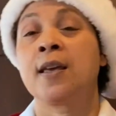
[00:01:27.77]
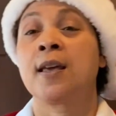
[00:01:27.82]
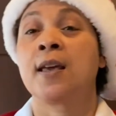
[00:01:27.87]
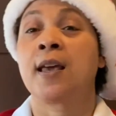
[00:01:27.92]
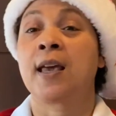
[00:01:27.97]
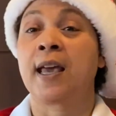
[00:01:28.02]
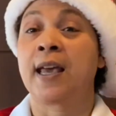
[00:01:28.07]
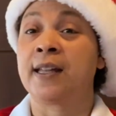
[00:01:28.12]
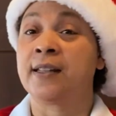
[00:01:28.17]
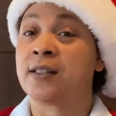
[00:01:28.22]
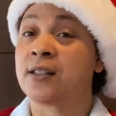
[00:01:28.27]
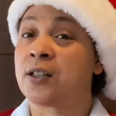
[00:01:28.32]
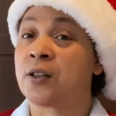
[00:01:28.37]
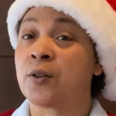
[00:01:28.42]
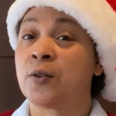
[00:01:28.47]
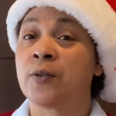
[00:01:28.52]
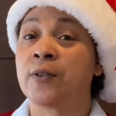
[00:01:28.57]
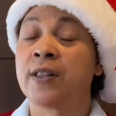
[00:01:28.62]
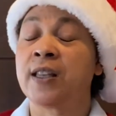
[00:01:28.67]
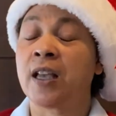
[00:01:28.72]
And
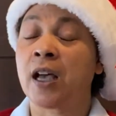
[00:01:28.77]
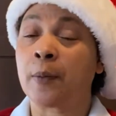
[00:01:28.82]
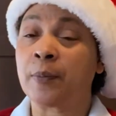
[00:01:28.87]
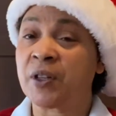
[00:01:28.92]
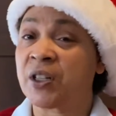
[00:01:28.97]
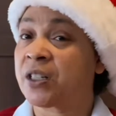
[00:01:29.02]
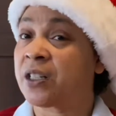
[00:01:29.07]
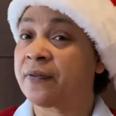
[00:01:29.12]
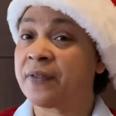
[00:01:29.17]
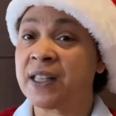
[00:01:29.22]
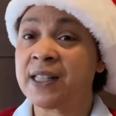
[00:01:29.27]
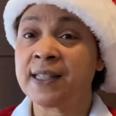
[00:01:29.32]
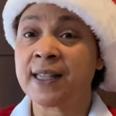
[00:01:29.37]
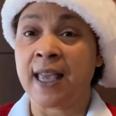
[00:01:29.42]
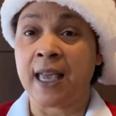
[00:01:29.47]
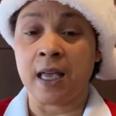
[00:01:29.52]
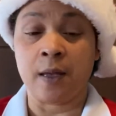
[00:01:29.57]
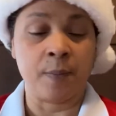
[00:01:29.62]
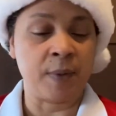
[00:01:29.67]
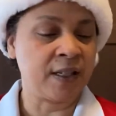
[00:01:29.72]
so the object of this
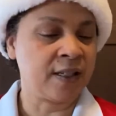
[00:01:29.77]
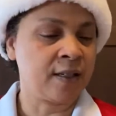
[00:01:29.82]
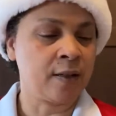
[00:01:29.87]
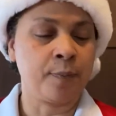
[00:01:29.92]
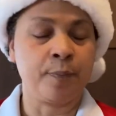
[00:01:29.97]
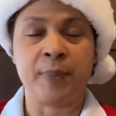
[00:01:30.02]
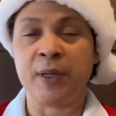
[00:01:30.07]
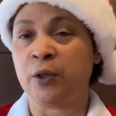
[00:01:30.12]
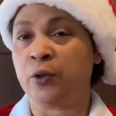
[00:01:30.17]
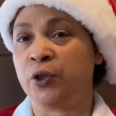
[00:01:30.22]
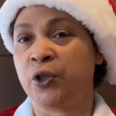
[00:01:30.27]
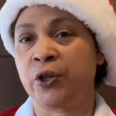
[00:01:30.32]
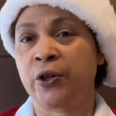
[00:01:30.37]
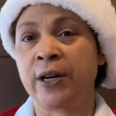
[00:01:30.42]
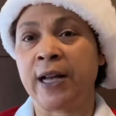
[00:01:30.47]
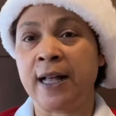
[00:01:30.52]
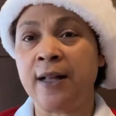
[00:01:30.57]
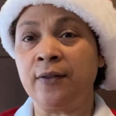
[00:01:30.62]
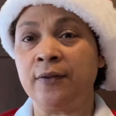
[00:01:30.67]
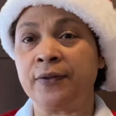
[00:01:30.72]
game is to build your
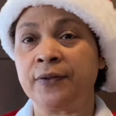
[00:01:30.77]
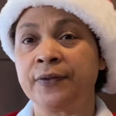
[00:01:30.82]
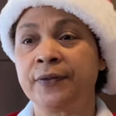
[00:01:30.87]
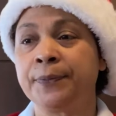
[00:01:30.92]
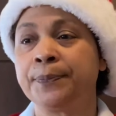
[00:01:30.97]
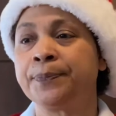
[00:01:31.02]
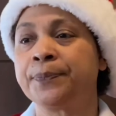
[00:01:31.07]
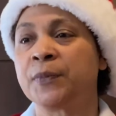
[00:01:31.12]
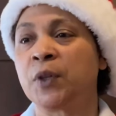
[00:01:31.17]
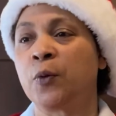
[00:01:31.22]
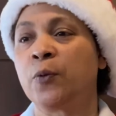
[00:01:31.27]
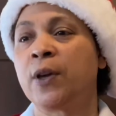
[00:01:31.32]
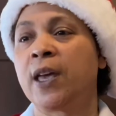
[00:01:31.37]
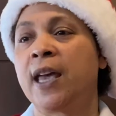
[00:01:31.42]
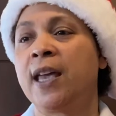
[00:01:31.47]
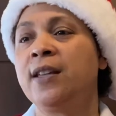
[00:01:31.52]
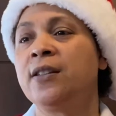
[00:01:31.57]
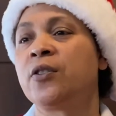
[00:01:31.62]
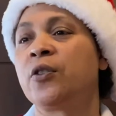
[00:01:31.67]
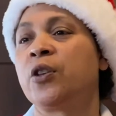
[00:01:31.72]
elf. Okay,
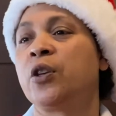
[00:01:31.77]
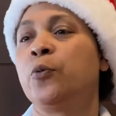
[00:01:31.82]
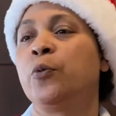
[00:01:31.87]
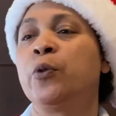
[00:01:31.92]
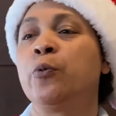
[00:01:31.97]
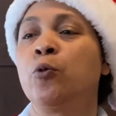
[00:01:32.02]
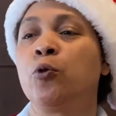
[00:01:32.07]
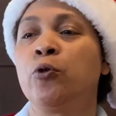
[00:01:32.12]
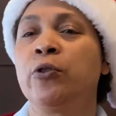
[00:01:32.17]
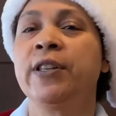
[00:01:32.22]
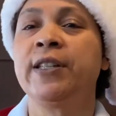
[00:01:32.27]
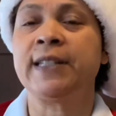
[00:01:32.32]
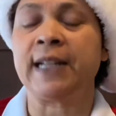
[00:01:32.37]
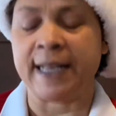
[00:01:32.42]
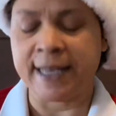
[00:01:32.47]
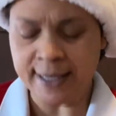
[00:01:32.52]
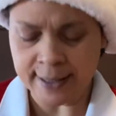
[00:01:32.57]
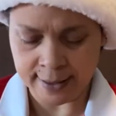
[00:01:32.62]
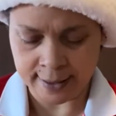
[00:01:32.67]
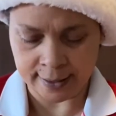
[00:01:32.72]
so you would roll the
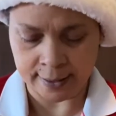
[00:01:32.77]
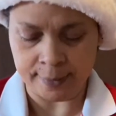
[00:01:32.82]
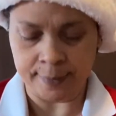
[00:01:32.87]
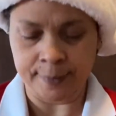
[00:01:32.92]
dice.